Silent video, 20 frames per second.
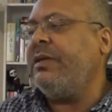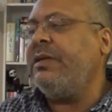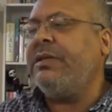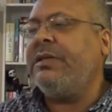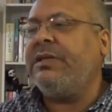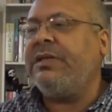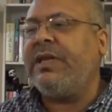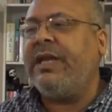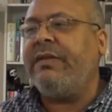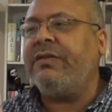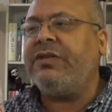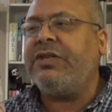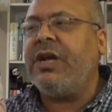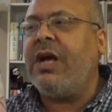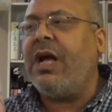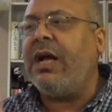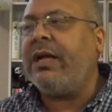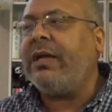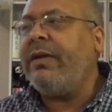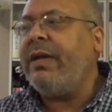State of
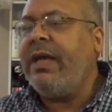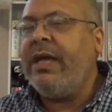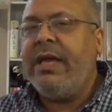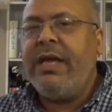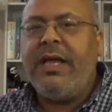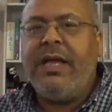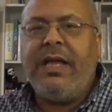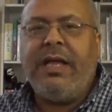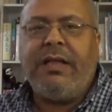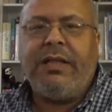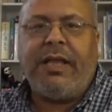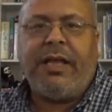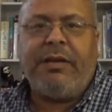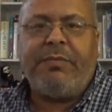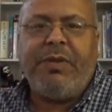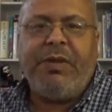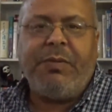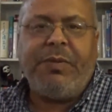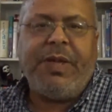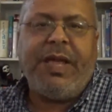Shock. A lot
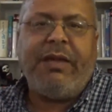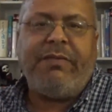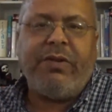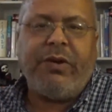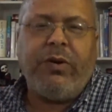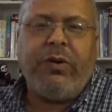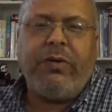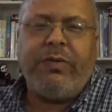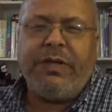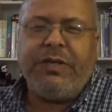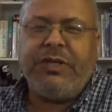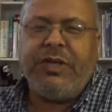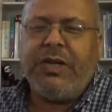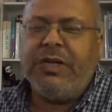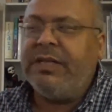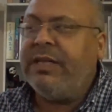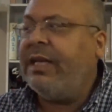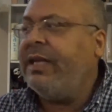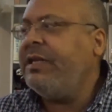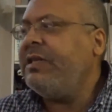of people haven't heard of these
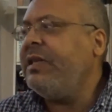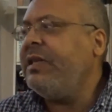young ladies.